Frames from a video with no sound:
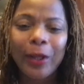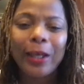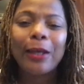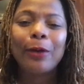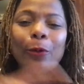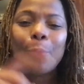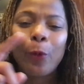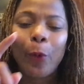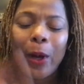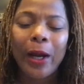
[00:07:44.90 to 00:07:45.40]

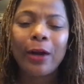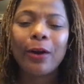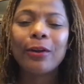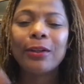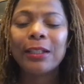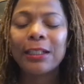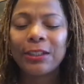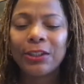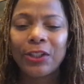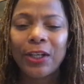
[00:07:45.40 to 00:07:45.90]
where
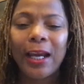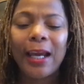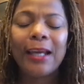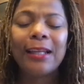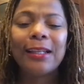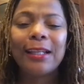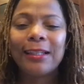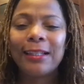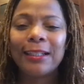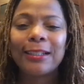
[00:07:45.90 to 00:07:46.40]
on the
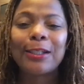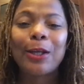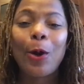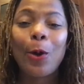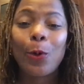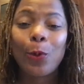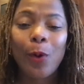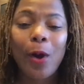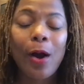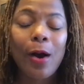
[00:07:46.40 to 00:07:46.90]
chain did this
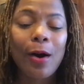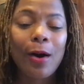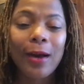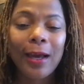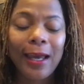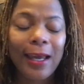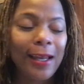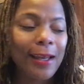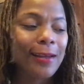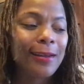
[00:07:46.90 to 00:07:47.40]
go wrong.
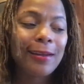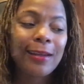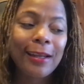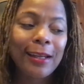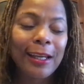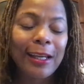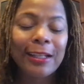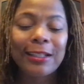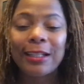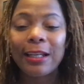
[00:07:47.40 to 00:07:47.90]
And
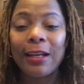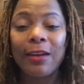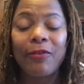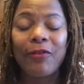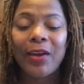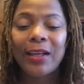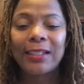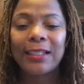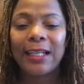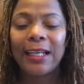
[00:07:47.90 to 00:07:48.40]
it's an
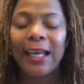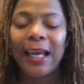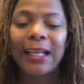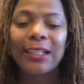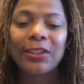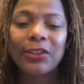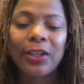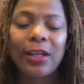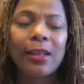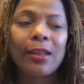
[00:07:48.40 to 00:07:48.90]

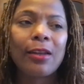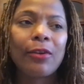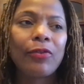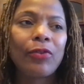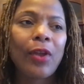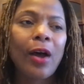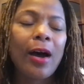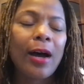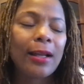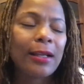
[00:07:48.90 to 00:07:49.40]
investigation.
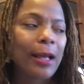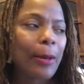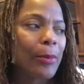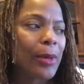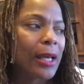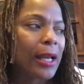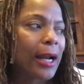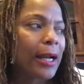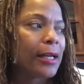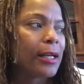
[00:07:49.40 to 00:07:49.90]

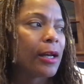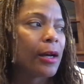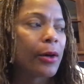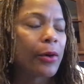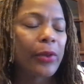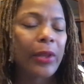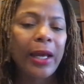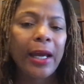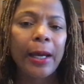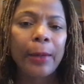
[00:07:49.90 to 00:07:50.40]
I
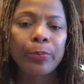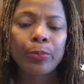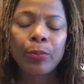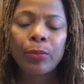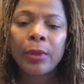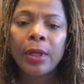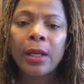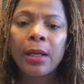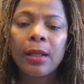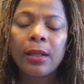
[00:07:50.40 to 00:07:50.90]
know that
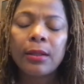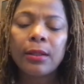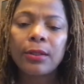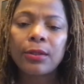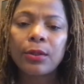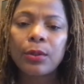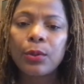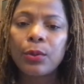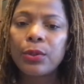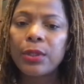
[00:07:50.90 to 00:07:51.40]
the
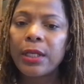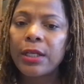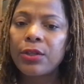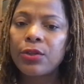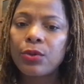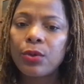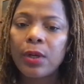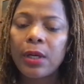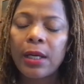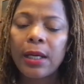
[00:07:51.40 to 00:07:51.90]
school
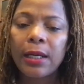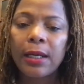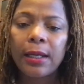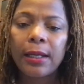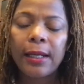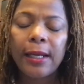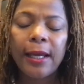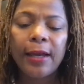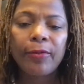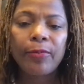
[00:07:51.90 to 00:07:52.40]
district
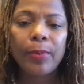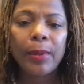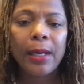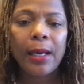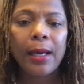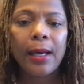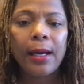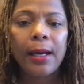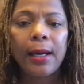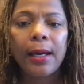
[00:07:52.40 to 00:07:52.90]
and the
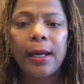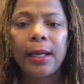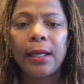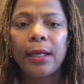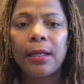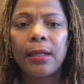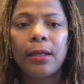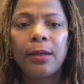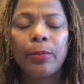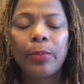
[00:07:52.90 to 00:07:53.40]
FBI
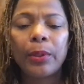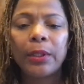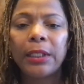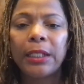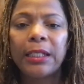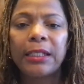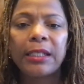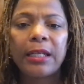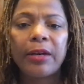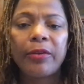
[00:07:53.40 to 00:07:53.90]
and the
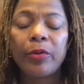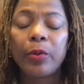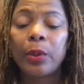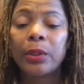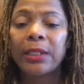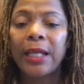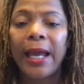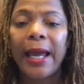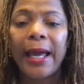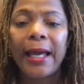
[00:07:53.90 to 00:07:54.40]
police and
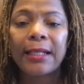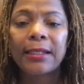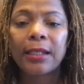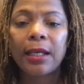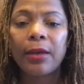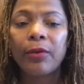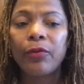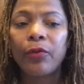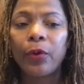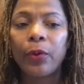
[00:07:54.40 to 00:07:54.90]
everyone's
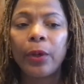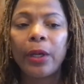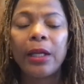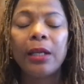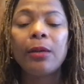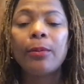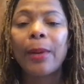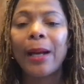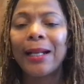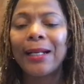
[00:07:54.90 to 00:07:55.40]
asking for
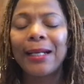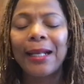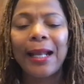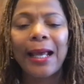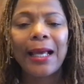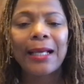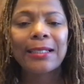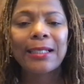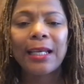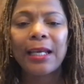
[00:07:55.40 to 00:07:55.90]
anybody that
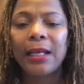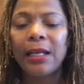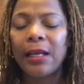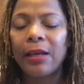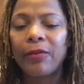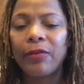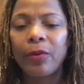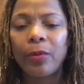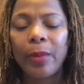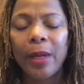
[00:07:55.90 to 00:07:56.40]
has any
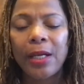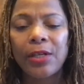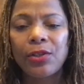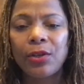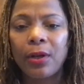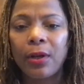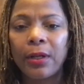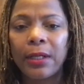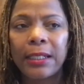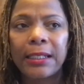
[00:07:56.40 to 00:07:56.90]

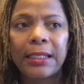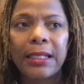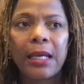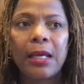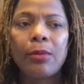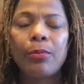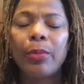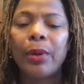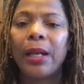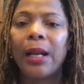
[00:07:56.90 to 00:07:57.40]
information on this
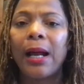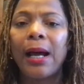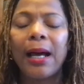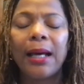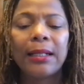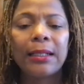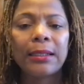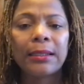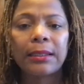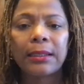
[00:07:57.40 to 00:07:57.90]
scheme. But
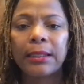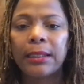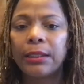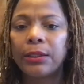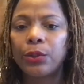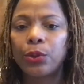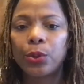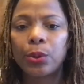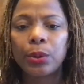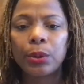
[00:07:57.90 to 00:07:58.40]
honestly
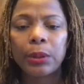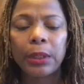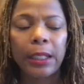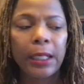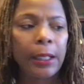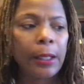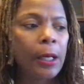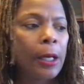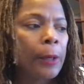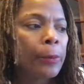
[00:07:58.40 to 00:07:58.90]
and
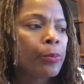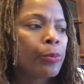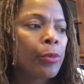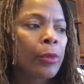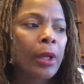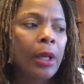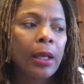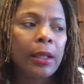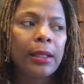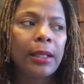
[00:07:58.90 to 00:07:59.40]
truly,
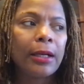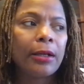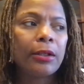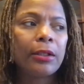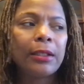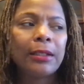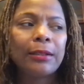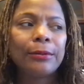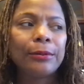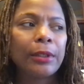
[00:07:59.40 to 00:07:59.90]

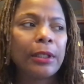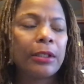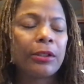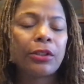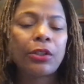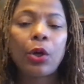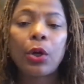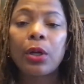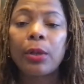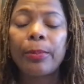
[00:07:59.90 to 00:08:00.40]

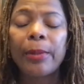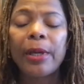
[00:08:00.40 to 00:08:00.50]
it's going to be